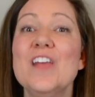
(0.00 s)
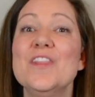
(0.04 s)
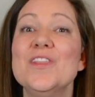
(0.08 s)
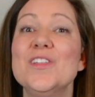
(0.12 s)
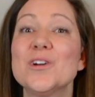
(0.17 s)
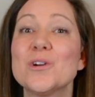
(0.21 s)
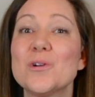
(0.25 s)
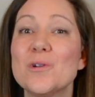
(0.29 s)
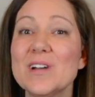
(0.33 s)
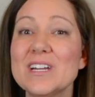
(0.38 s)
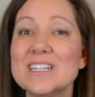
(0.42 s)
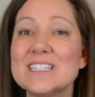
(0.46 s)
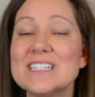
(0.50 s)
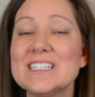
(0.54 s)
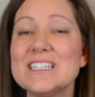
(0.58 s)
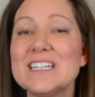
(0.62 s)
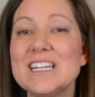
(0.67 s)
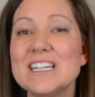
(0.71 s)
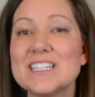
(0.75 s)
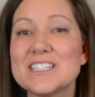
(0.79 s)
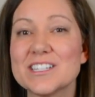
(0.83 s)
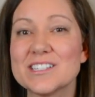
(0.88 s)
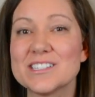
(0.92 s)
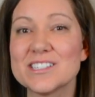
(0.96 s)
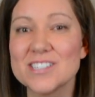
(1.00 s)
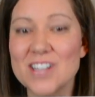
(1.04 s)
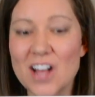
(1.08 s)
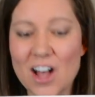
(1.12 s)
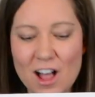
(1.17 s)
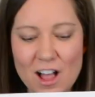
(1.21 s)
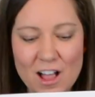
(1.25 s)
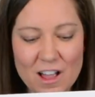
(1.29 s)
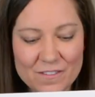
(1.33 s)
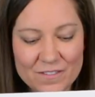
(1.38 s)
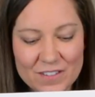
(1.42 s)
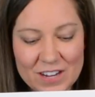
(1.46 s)
They're going to need to
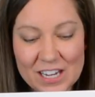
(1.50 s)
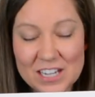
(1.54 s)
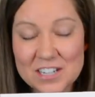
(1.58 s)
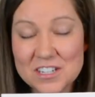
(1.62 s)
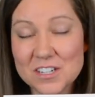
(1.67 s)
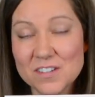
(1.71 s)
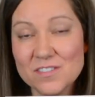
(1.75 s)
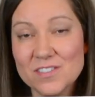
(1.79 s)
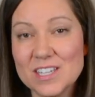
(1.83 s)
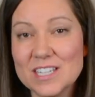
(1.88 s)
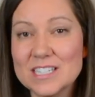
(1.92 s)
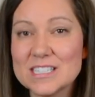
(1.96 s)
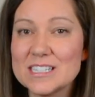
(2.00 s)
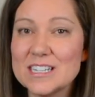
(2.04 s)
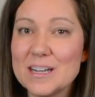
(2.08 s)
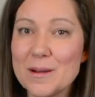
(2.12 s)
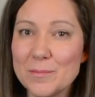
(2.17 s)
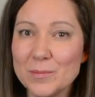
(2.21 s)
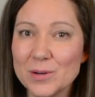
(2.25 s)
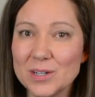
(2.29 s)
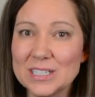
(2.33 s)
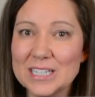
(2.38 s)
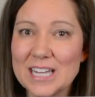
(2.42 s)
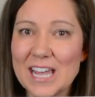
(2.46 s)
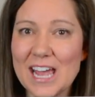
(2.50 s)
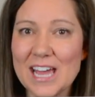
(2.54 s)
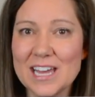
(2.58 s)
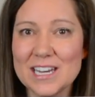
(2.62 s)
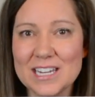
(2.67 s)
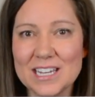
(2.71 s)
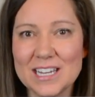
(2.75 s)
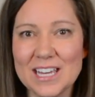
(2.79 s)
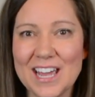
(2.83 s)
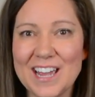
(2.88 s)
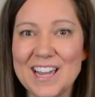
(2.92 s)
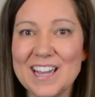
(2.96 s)
solve each of these numbered
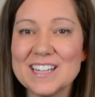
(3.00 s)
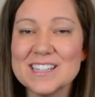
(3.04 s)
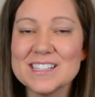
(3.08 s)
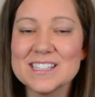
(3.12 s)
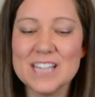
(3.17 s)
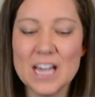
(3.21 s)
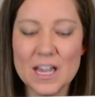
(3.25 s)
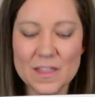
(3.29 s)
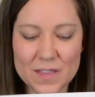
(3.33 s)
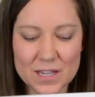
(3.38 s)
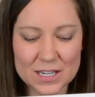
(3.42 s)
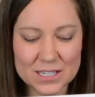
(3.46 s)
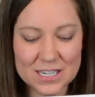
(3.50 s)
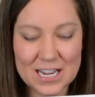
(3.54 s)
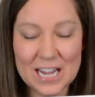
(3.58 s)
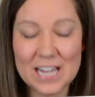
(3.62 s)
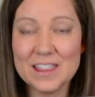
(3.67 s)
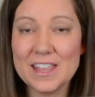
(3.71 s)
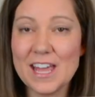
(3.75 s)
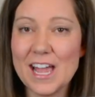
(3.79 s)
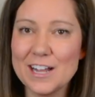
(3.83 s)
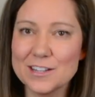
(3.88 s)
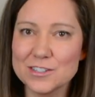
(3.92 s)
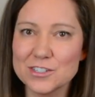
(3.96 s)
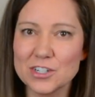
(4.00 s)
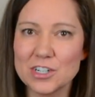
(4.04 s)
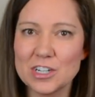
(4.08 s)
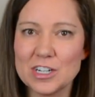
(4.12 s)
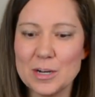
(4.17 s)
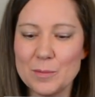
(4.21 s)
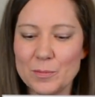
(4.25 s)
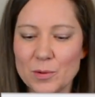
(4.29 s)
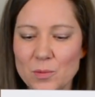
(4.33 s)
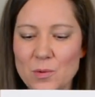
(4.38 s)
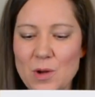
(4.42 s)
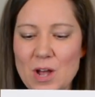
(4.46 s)
candy canes and then take the answer to
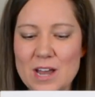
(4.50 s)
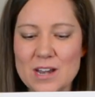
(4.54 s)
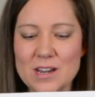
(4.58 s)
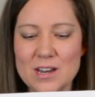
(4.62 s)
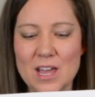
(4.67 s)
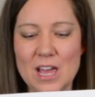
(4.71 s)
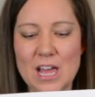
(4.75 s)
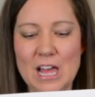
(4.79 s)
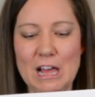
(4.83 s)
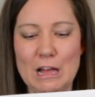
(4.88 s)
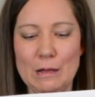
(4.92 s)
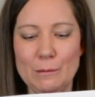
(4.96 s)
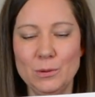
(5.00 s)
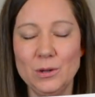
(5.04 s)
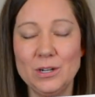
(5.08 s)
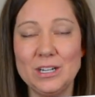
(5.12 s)
number 1,